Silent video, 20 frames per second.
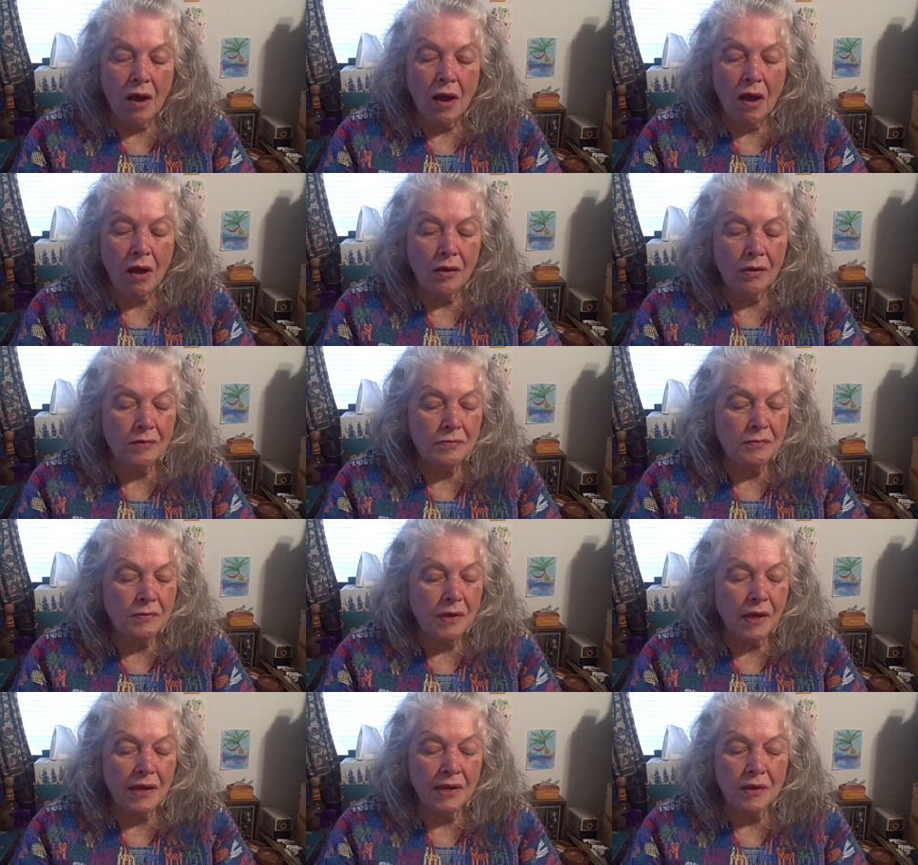all
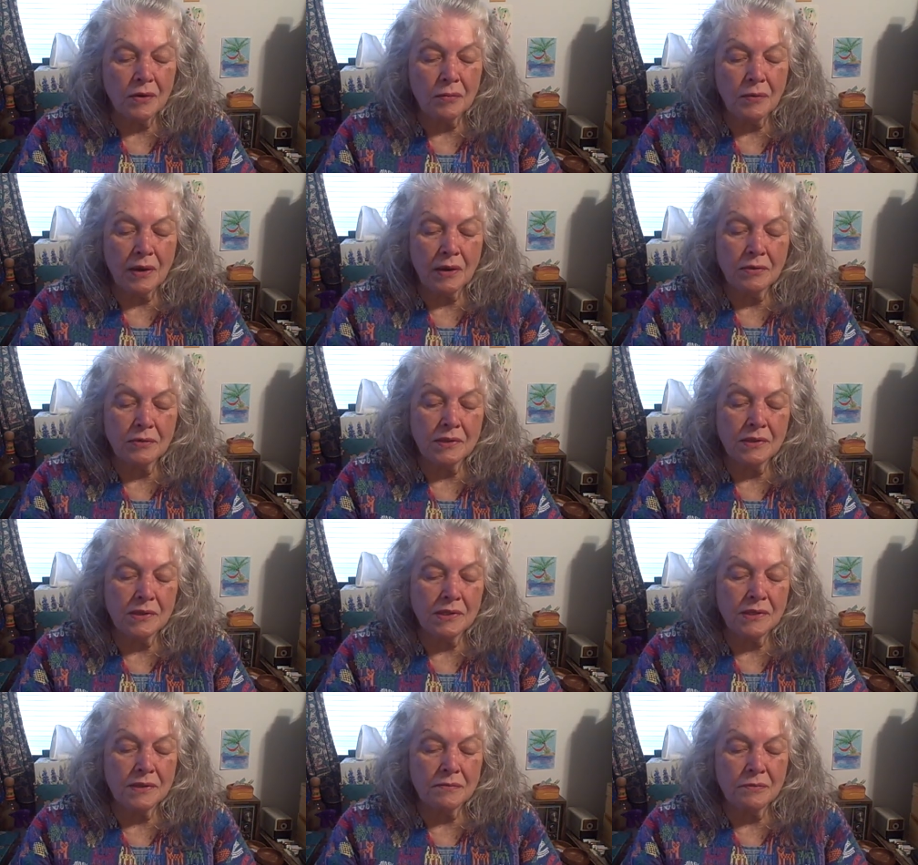flying around
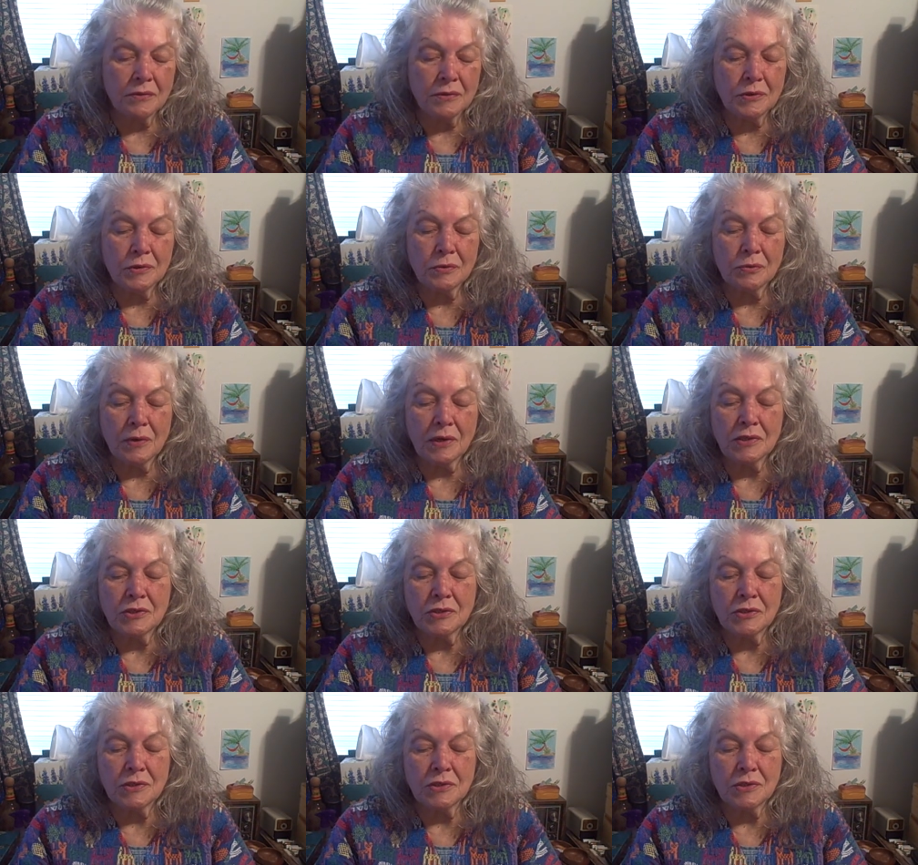in different
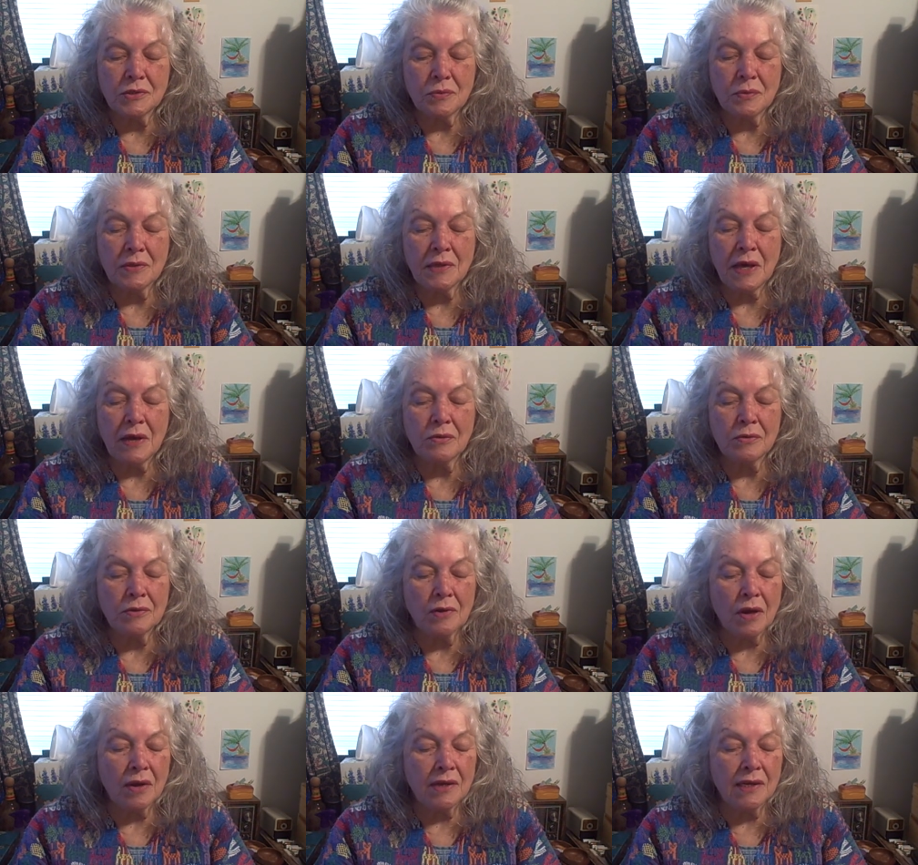directions
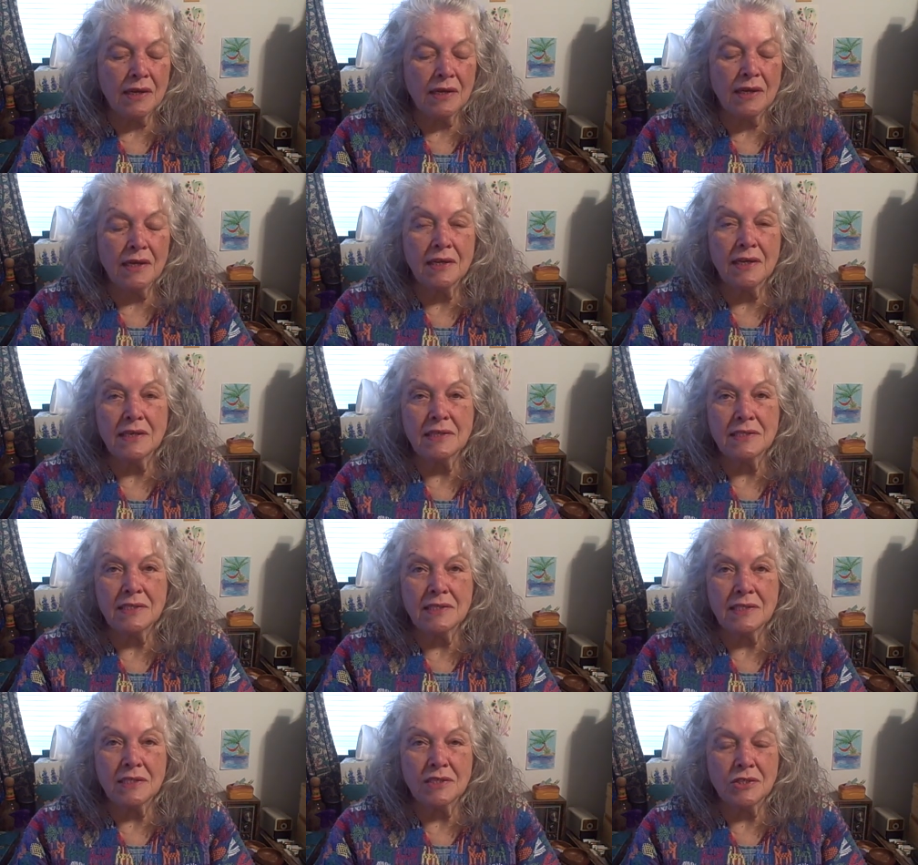without knocking
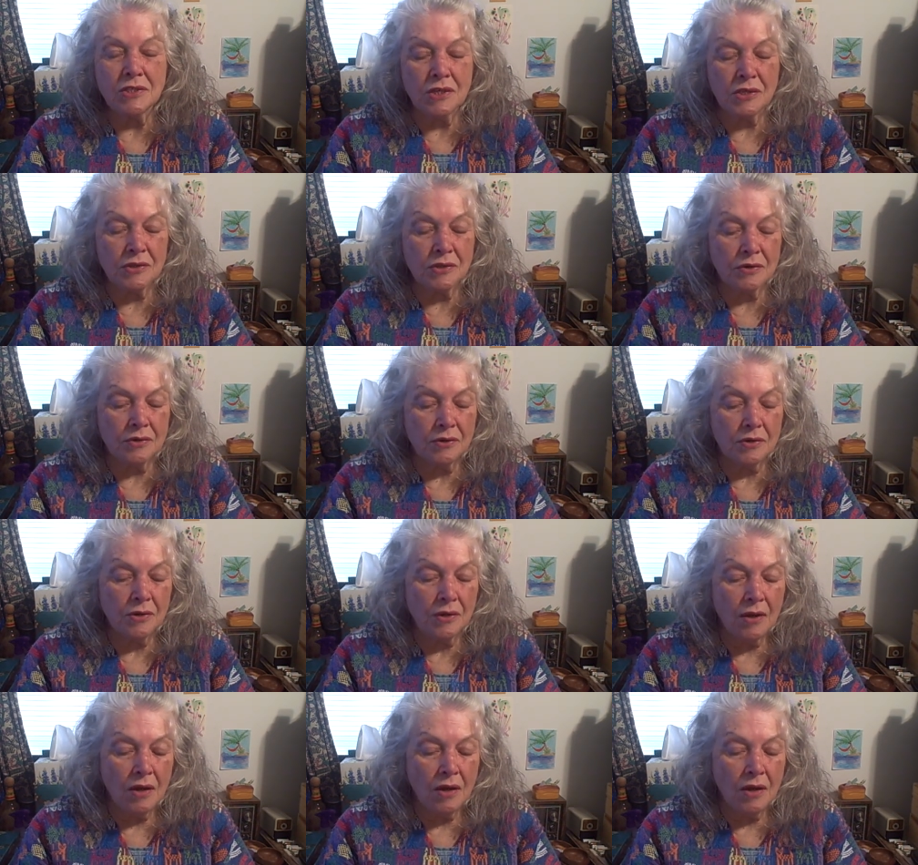against each other,